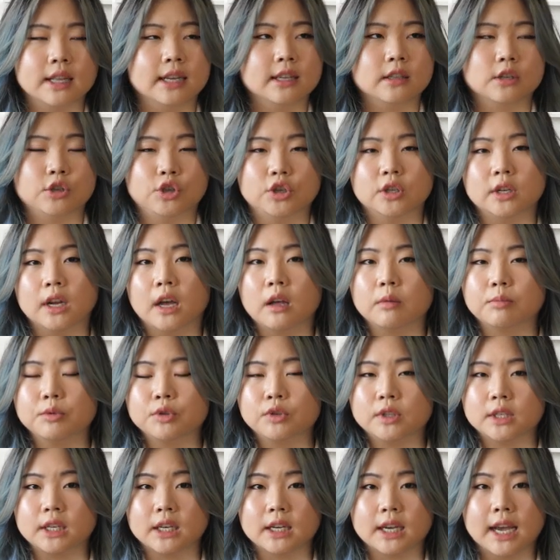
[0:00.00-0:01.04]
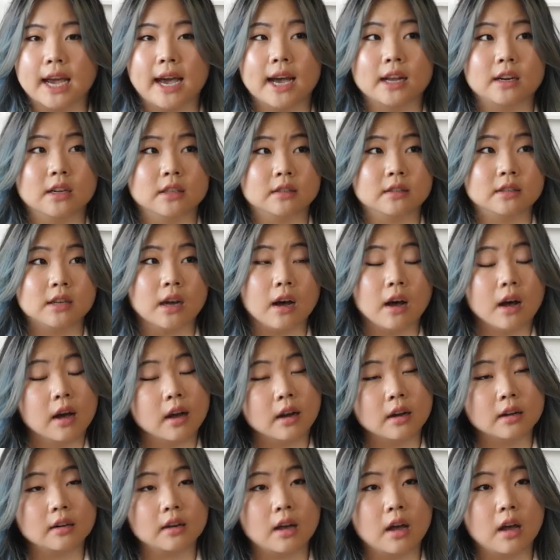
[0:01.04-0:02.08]
Like the Chanel boutique had a
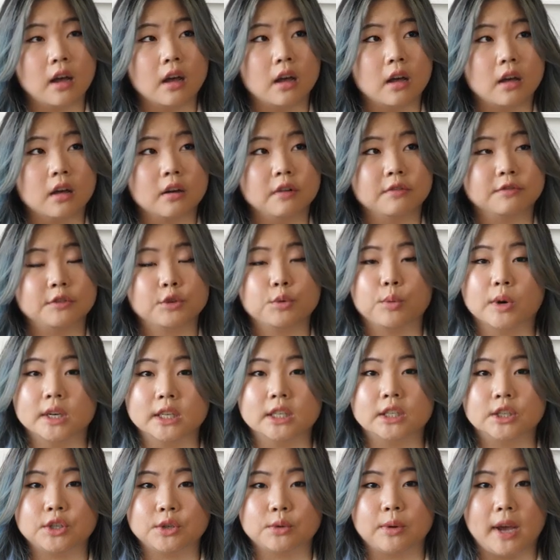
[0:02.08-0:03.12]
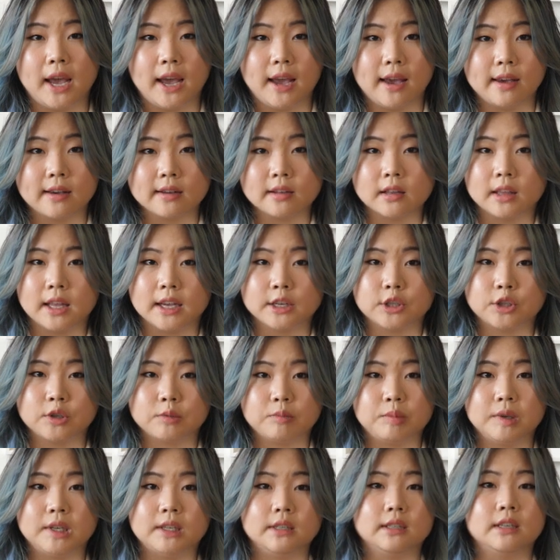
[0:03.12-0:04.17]
ton of 22A
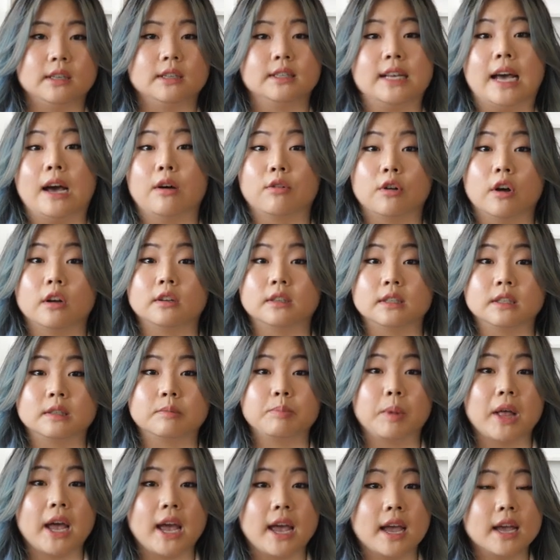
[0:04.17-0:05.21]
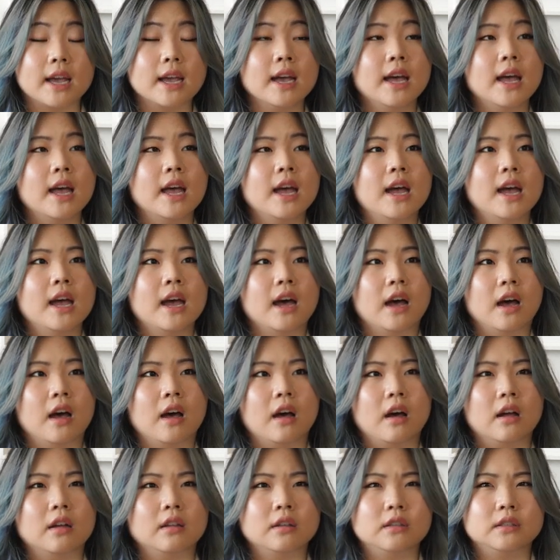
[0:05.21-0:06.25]
collection pieces out on display.
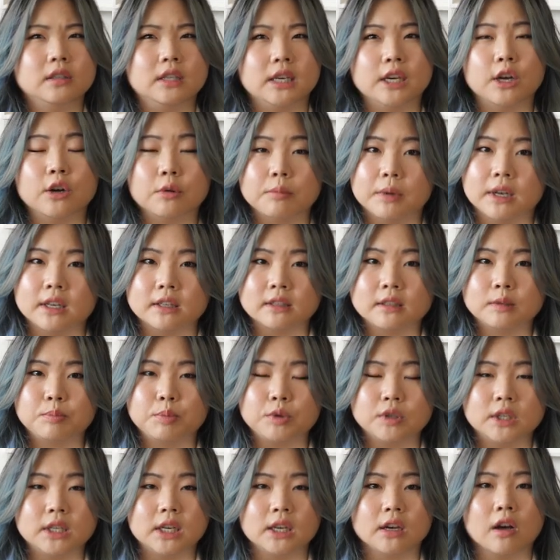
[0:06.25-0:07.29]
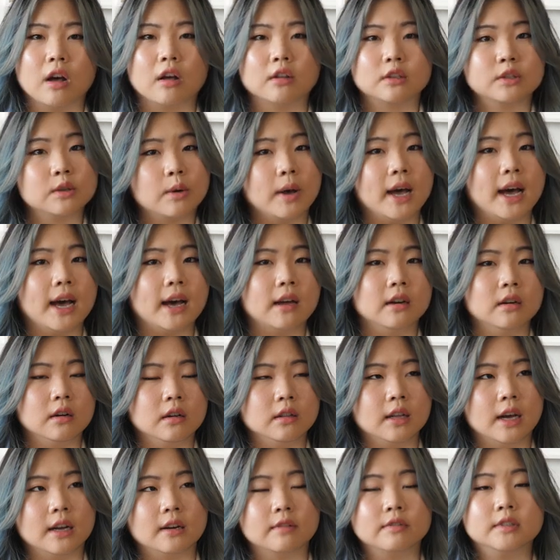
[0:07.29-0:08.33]
Uh, the Hermes boutique also had a
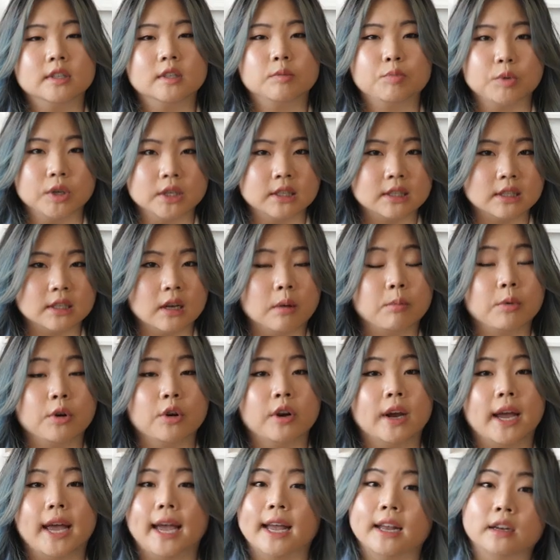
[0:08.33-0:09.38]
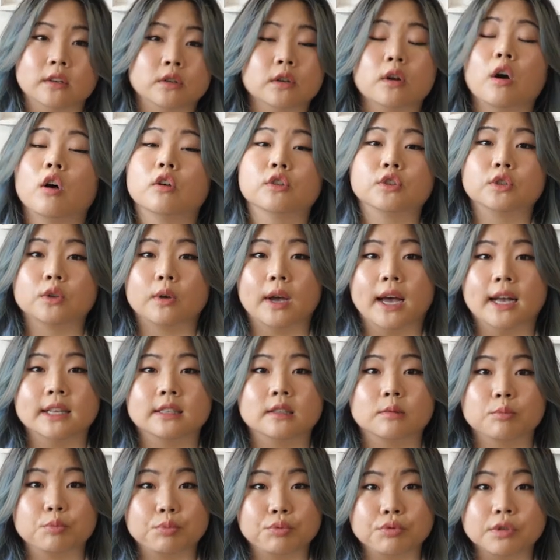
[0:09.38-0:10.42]
lot of spring summer and also
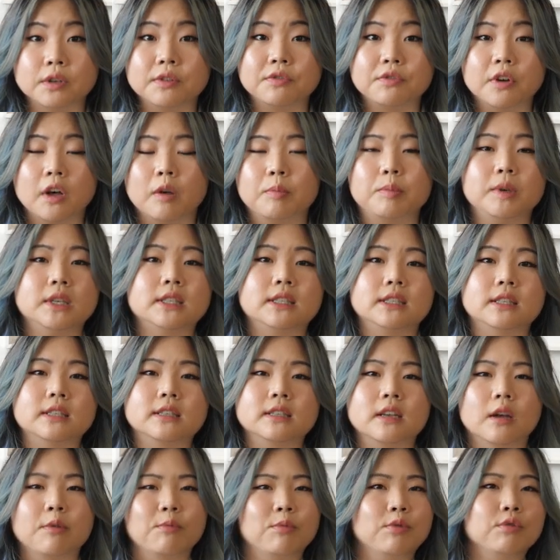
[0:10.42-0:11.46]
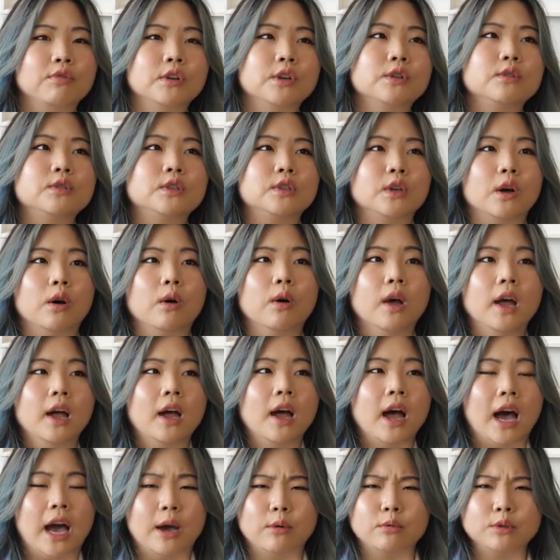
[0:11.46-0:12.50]
had some pre-fall pieces come through. So
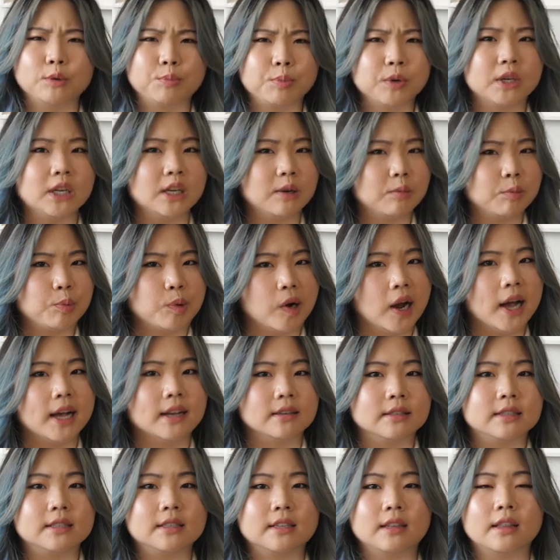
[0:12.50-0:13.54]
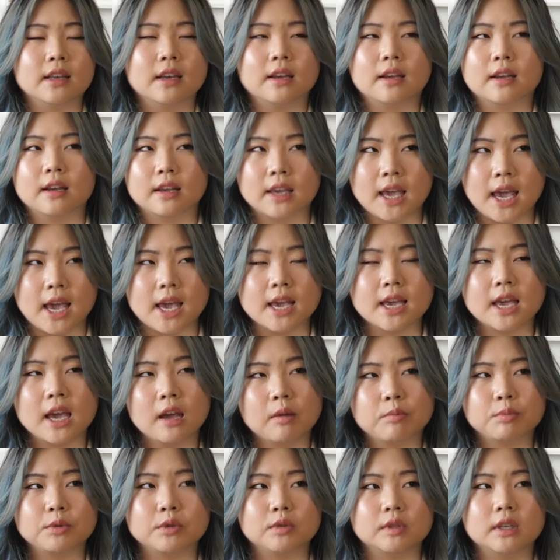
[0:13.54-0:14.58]
I was pretty impressed. The
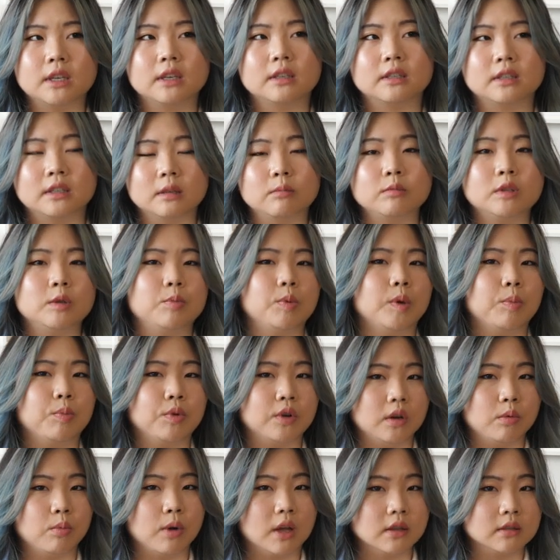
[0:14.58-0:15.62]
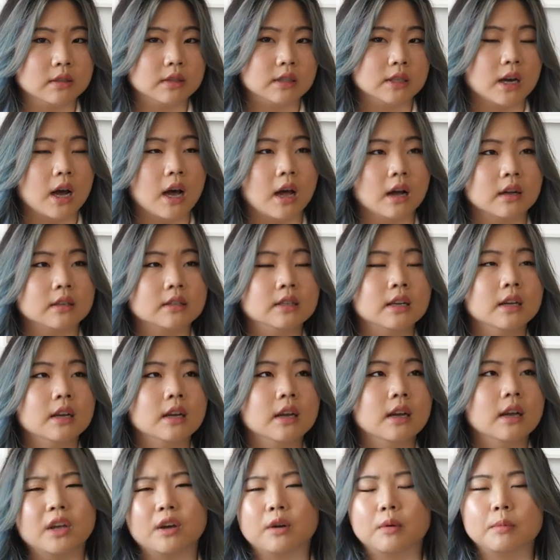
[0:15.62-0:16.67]
K-Gate boutique seemed to be pretty well stocked.
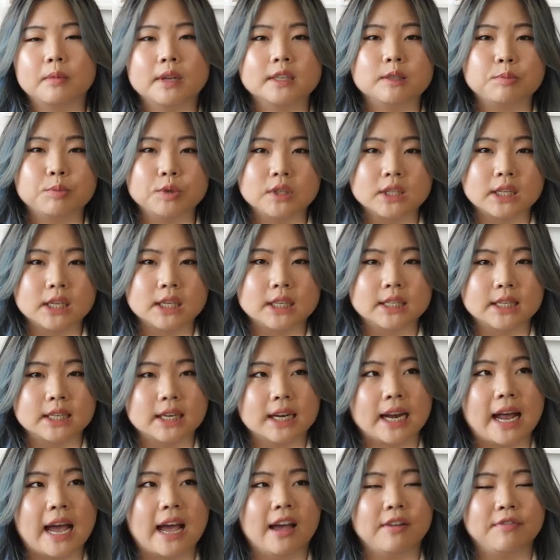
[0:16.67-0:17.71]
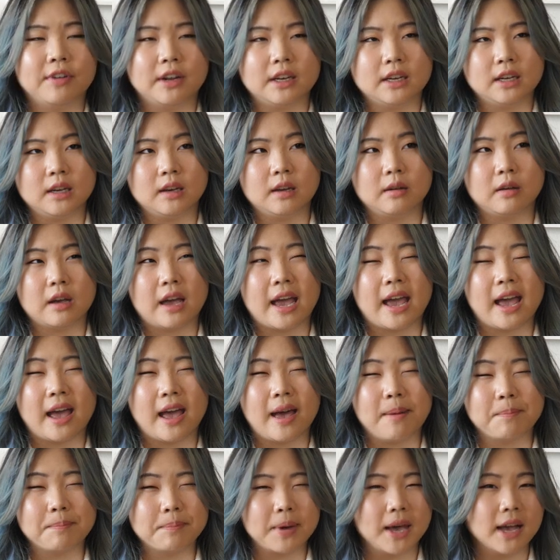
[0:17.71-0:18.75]
The Hermes boutique didn't have any
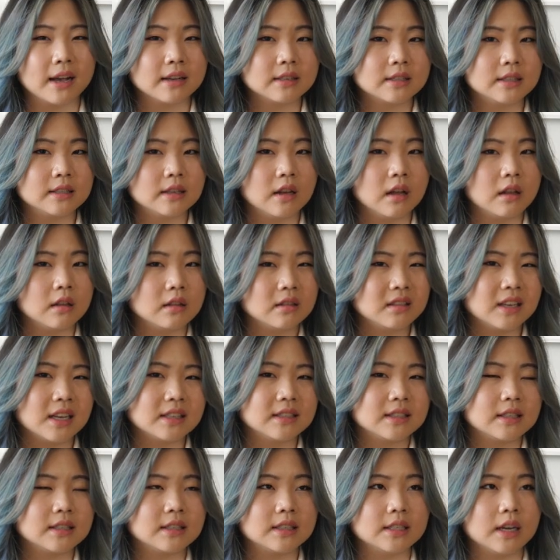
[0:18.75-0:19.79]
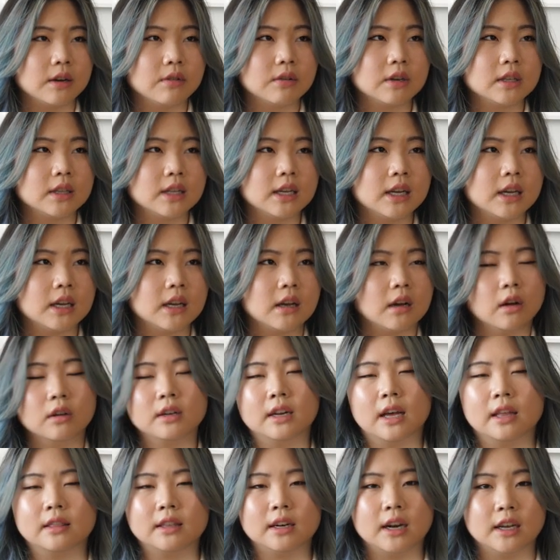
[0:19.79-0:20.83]
handbags uh, necessarily,
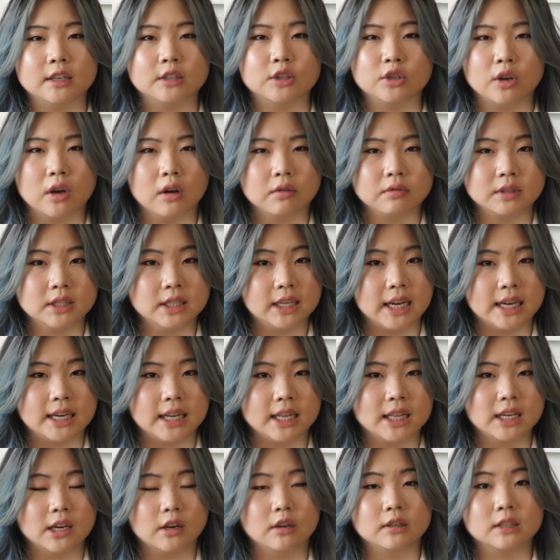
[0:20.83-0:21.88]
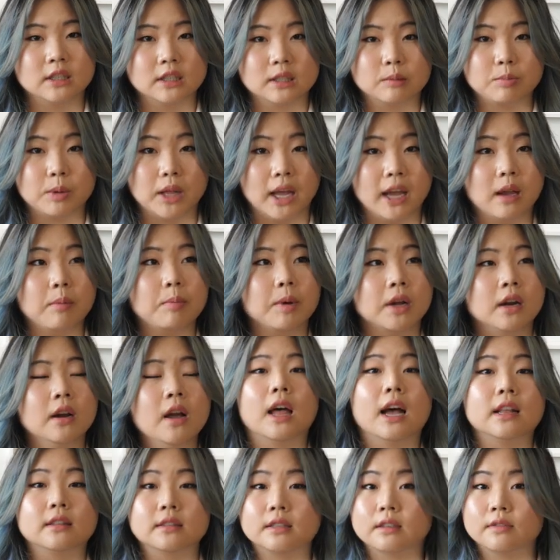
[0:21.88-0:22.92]
not that I saw really anything on display, but
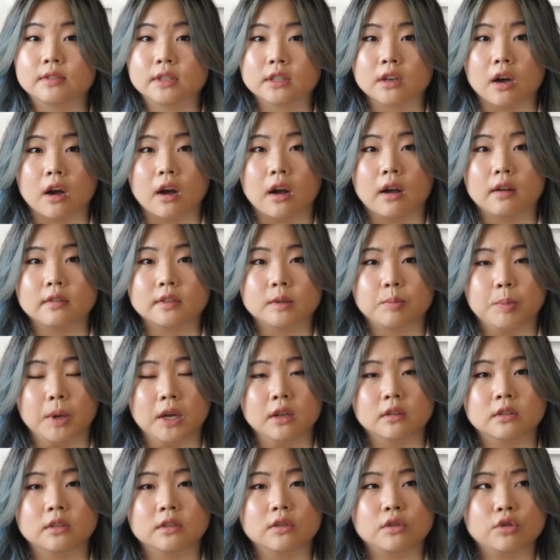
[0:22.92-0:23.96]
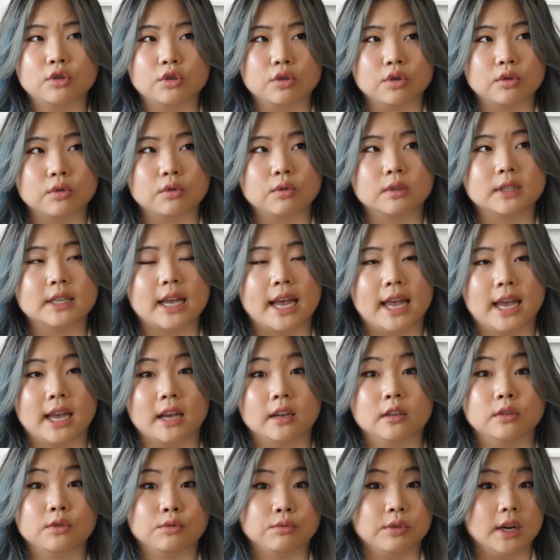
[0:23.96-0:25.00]
lots of scarves, belts, shoes,
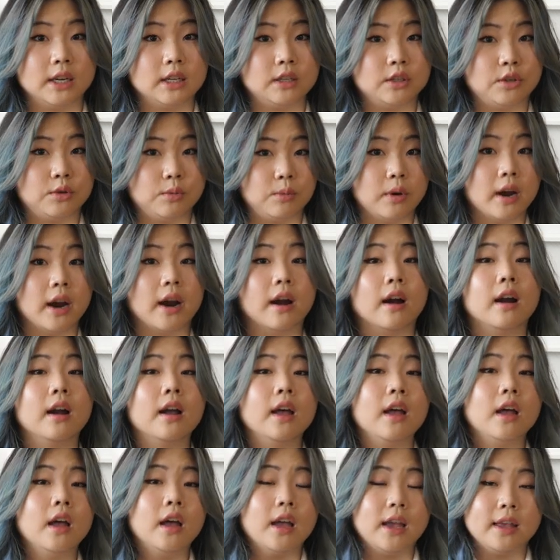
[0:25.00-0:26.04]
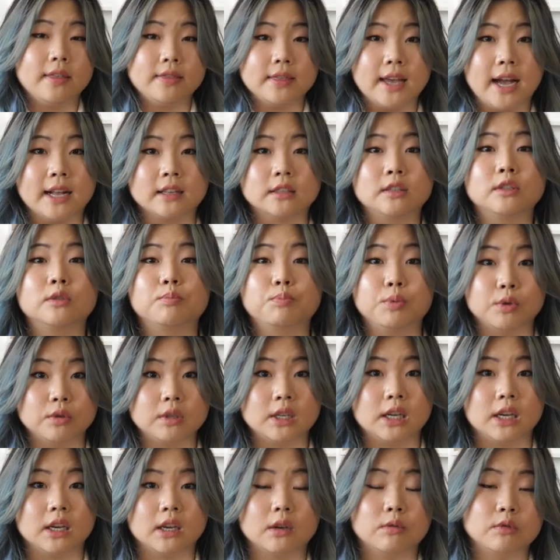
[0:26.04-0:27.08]
and ready-to-wear in that
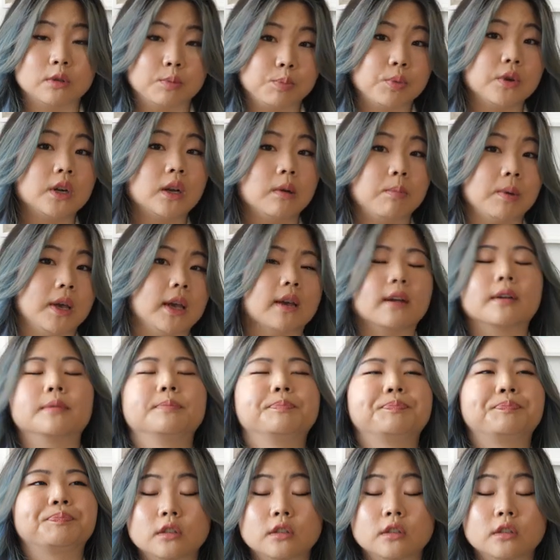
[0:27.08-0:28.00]
boutique. It was pretty big.